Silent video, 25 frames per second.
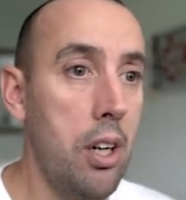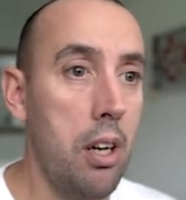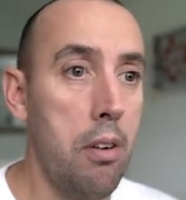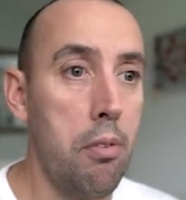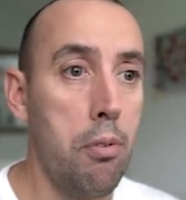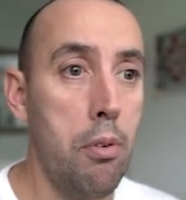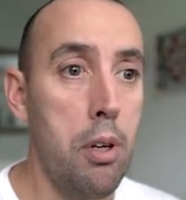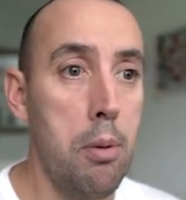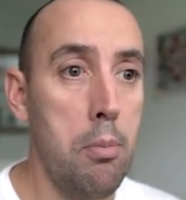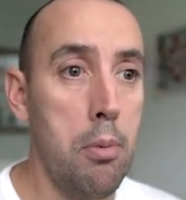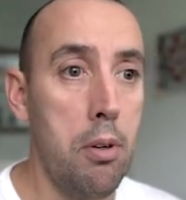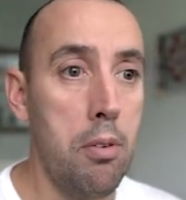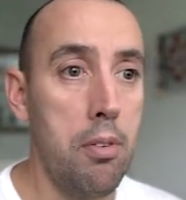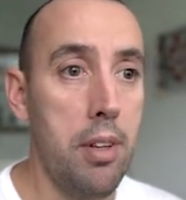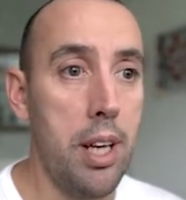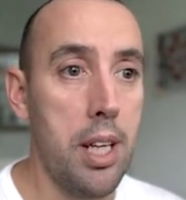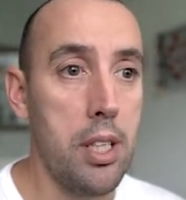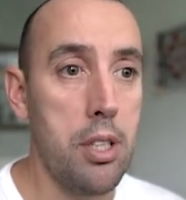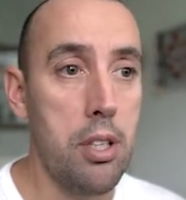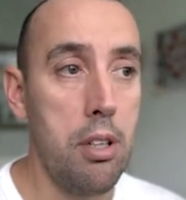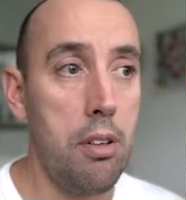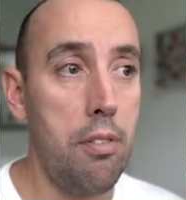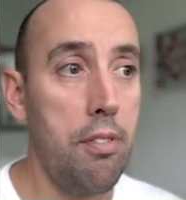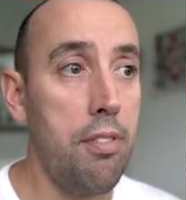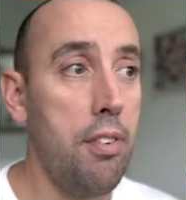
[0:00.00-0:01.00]
If we move that
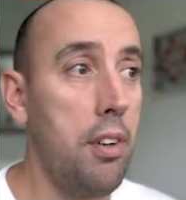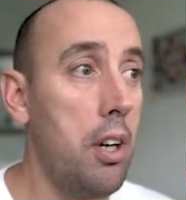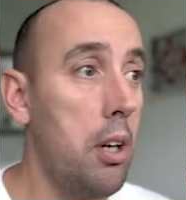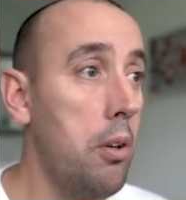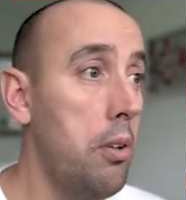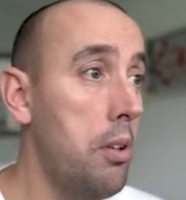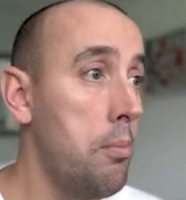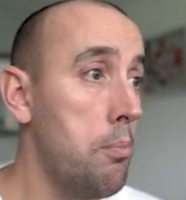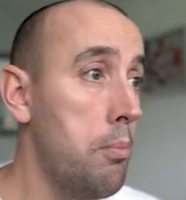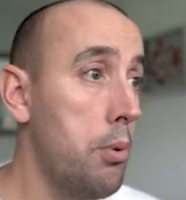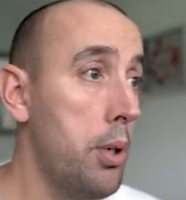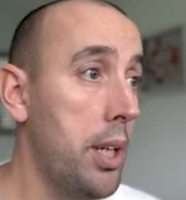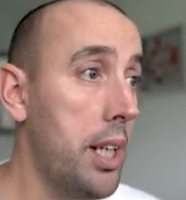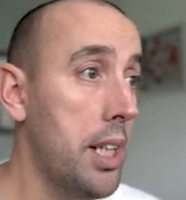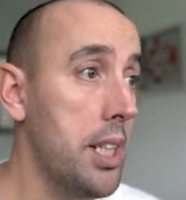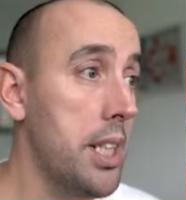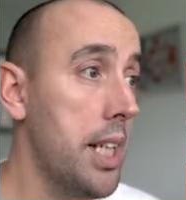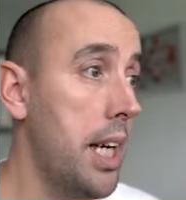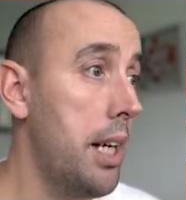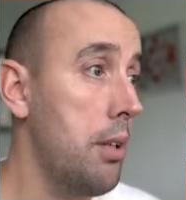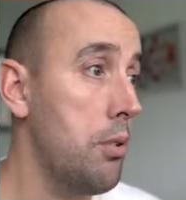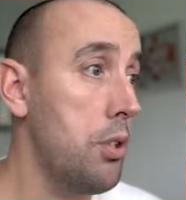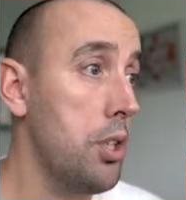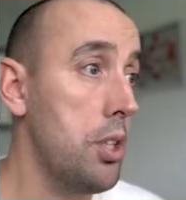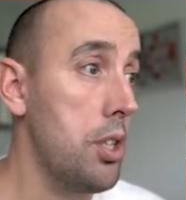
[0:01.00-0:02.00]
too far, it brings
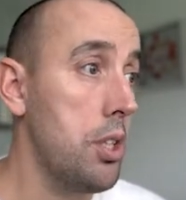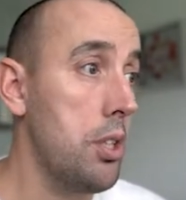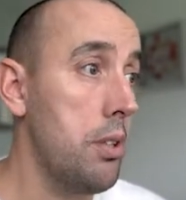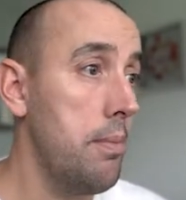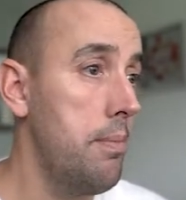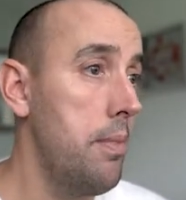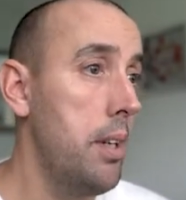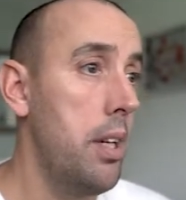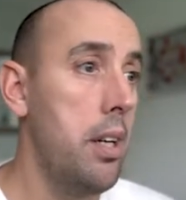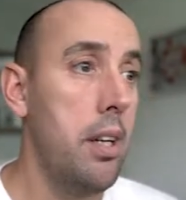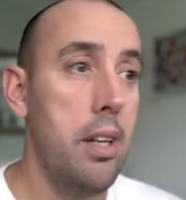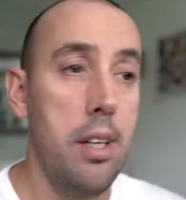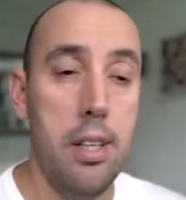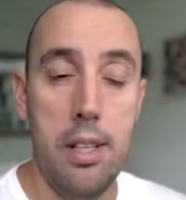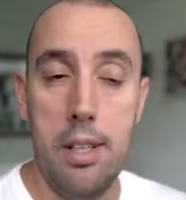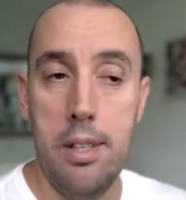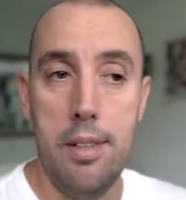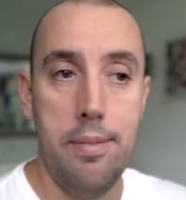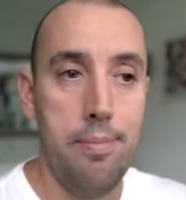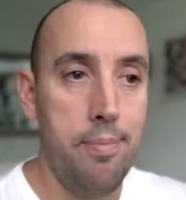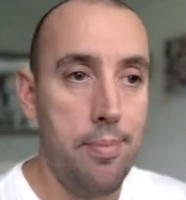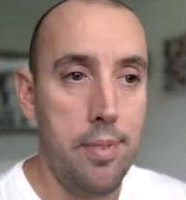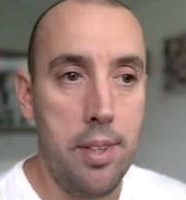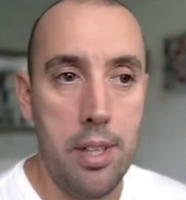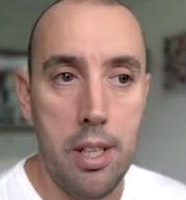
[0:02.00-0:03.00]
out just
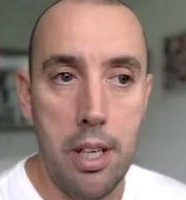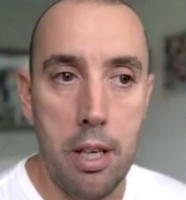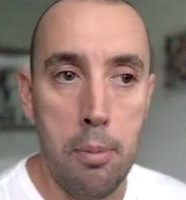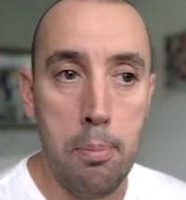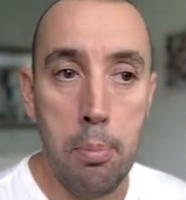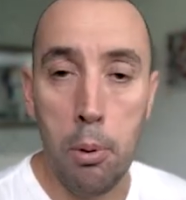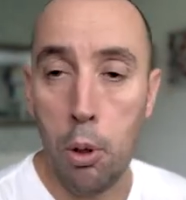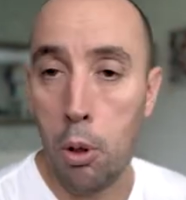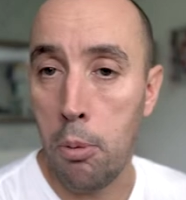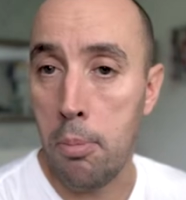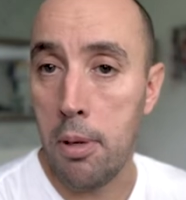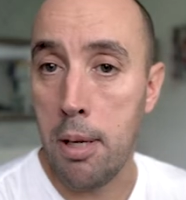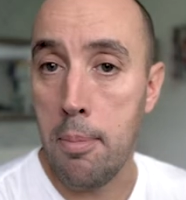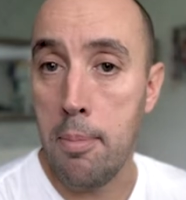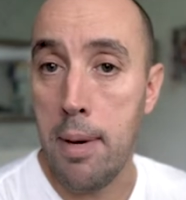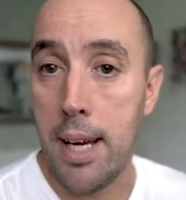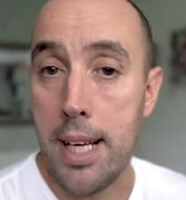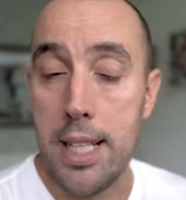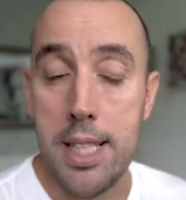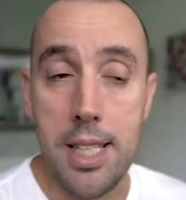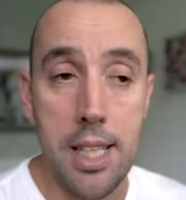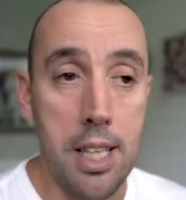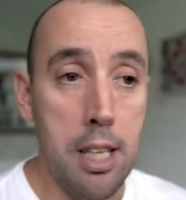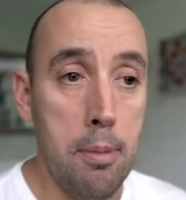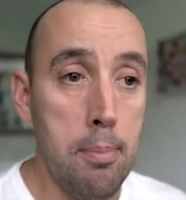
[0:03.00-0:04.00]
blobby
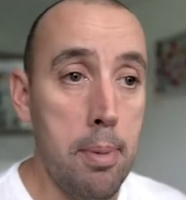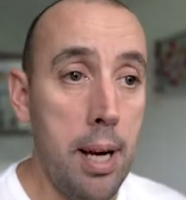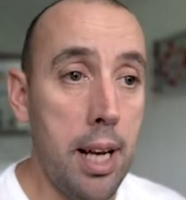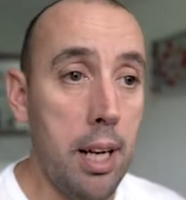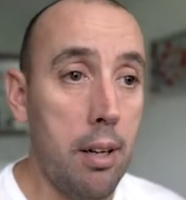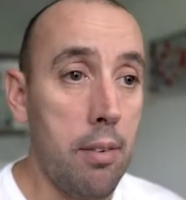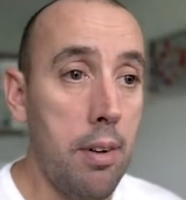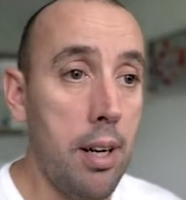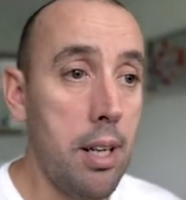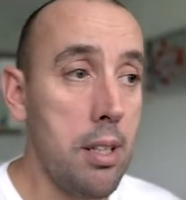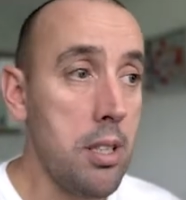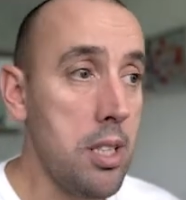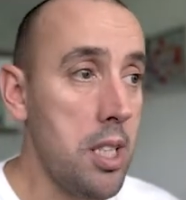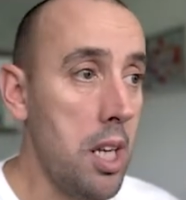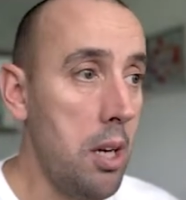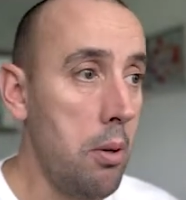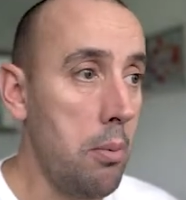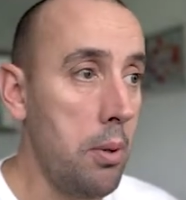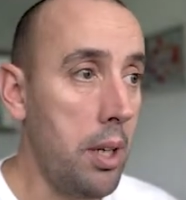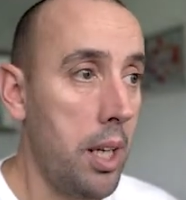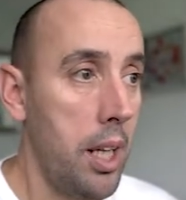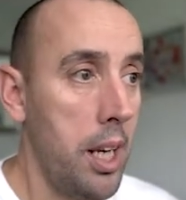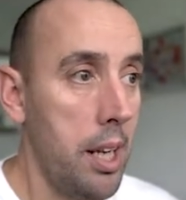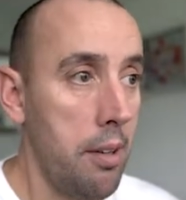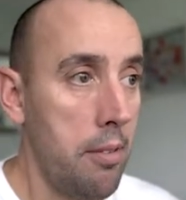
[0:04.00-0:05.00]
mess in the background, so we're
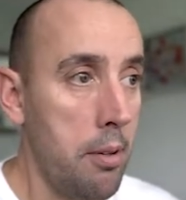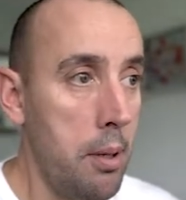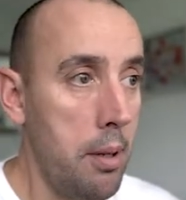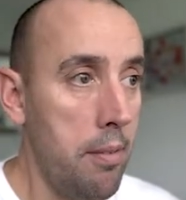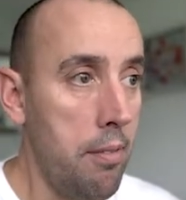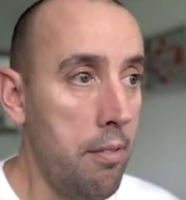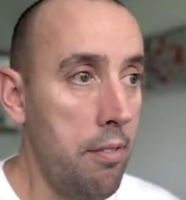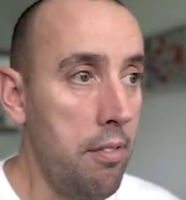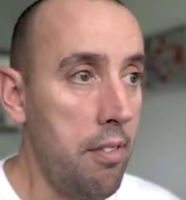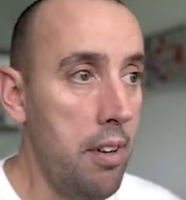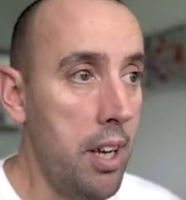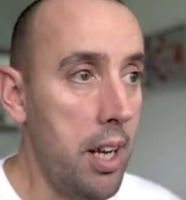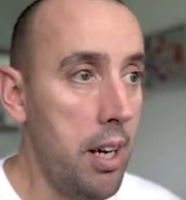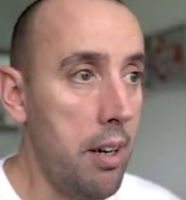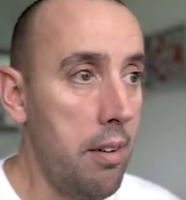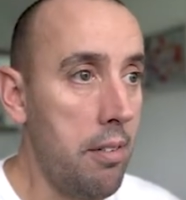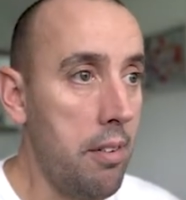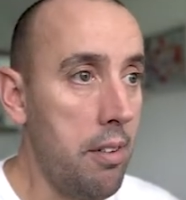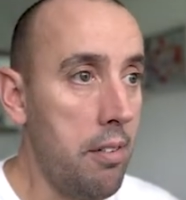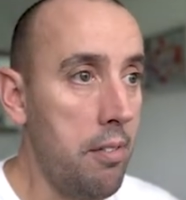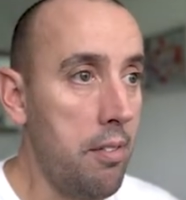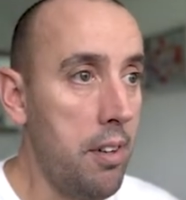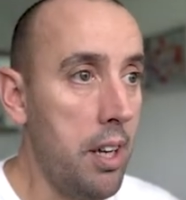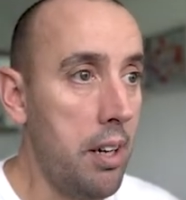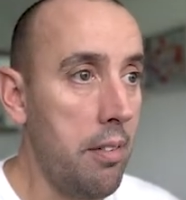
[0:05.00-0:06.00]
going to have to be
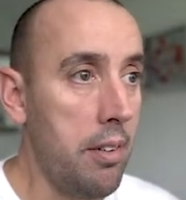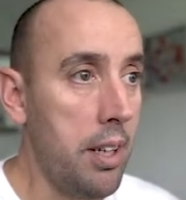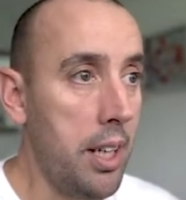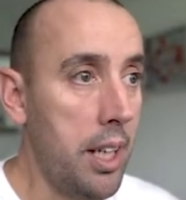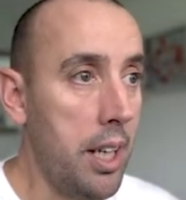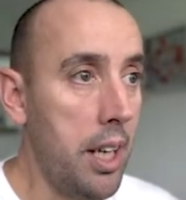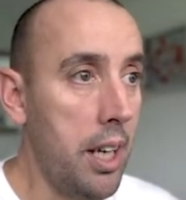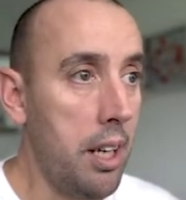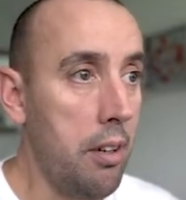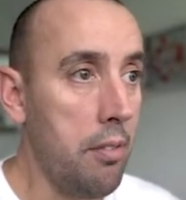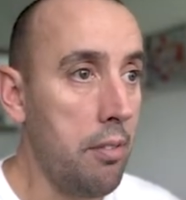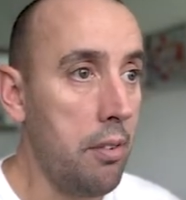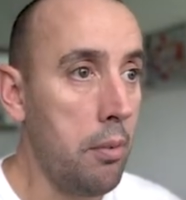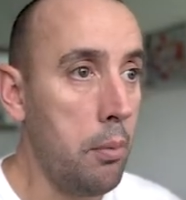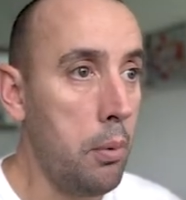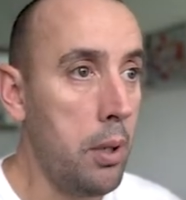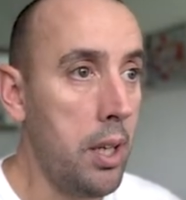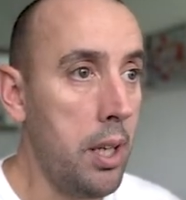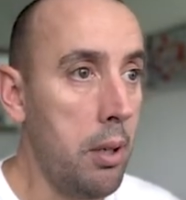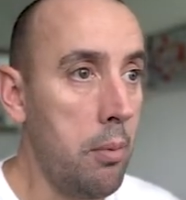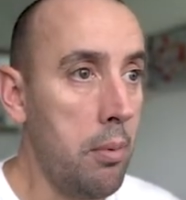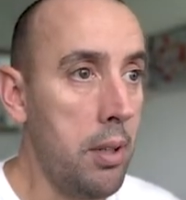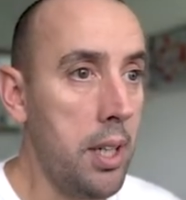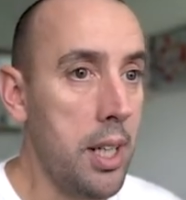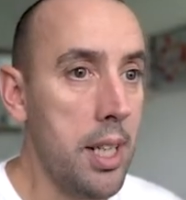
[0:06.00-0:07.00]
very, very careful
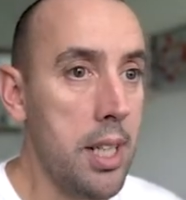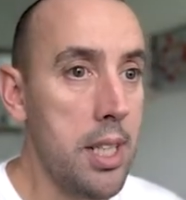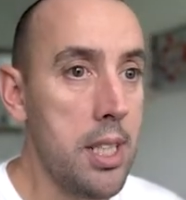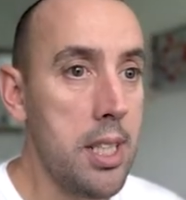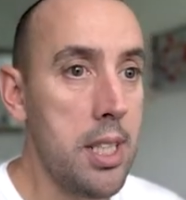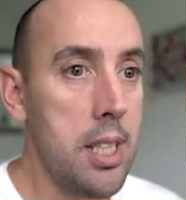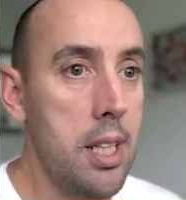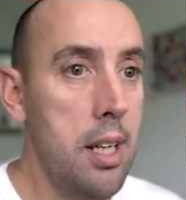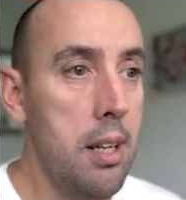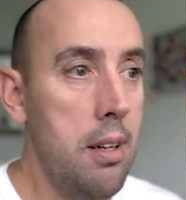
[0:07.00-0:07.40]
here with this.